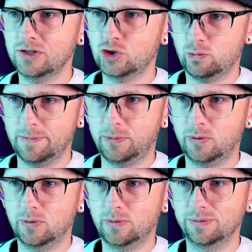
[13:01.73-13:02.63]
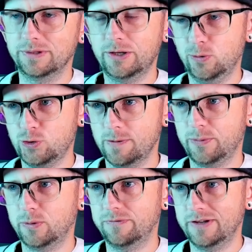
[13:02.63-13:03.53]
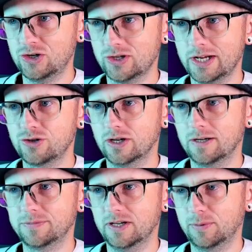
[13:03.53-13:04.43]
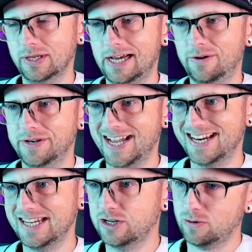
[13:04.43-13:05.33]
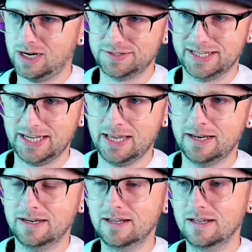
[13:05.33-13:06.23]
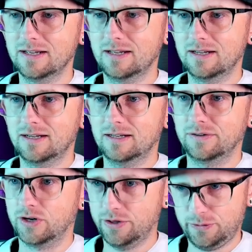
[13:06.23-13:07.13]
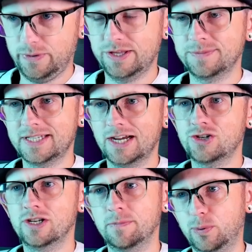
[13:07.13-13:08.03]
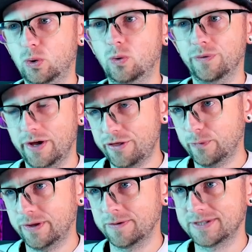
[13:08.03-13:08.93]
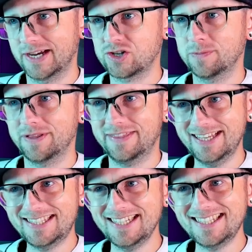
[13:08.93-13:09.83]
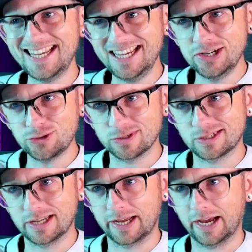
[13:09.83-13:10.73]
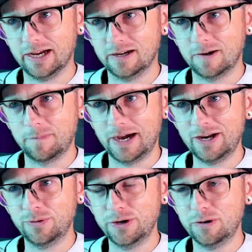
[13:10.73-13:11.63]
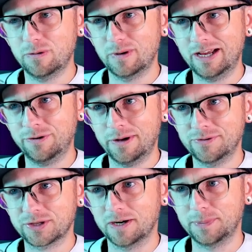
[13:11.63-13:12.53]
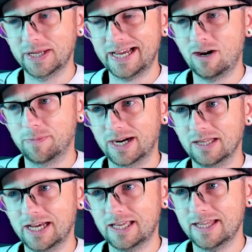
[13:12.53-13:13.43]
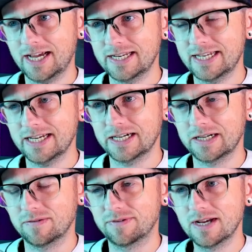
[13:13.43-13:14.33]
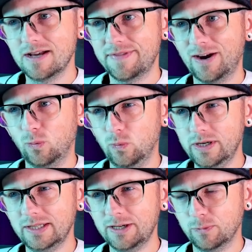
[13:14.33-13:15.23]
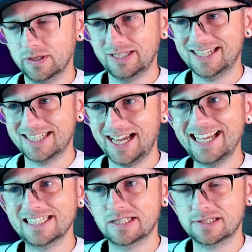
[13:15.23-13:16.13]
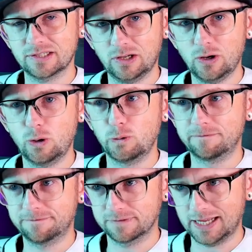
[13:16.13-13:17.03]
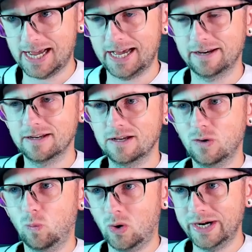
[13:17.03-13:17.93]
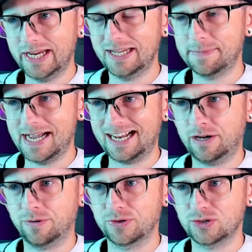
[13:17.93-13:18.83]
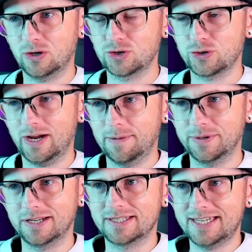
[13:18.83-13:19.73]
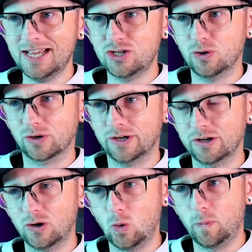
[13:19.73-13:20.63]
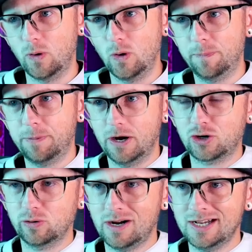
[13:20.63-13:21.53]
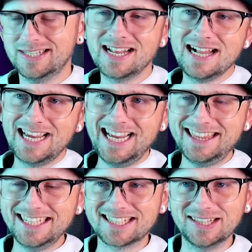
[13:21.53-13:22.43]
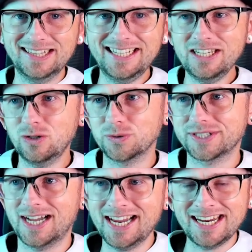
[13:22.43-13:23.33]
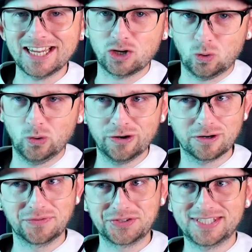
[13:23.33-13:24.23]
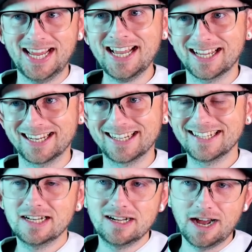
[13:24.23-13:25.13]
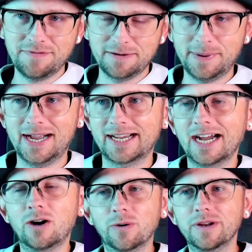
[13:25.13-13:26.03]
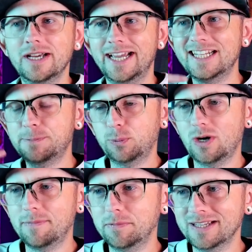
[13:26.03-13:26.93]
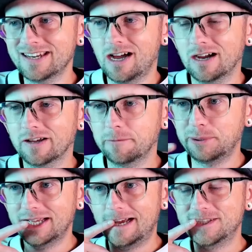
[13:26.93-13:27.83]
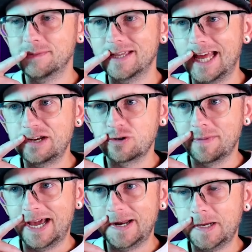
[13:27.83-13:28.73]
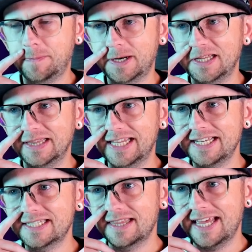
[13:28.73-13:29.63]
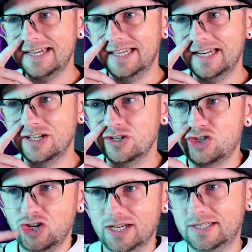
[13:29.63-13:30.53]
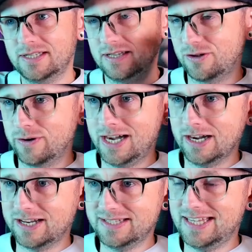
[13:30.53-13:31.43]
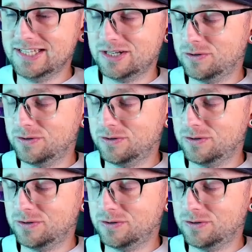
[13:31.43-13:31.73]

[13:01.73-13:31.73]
triple, little triple, finish line jump, double out, 90 cross again. Another rhythm section, bowl, another rhythm section, but this is interesting. I don't know how it's going to play out, but I like the idea of that really, really tight, slow, flat 180 back out onto the start straight, but instead you're going to go across, hit this little tiny corner of sand, and then back out. It's probably not going to play out to be that dramatic, but at least they're not, because this